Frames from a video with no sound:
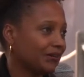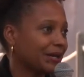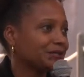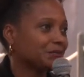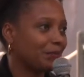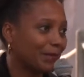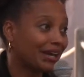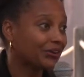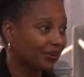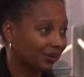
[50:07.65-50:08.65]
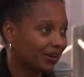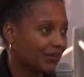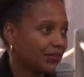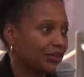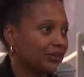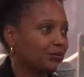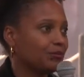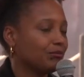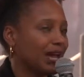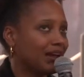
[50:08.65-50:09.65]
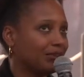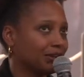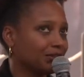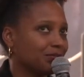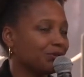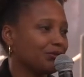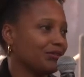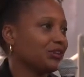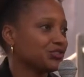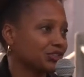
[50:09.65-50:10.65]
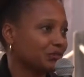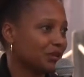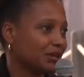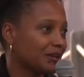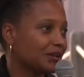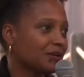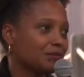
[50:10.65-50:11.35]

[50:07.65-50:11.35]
that's better than having the motivation be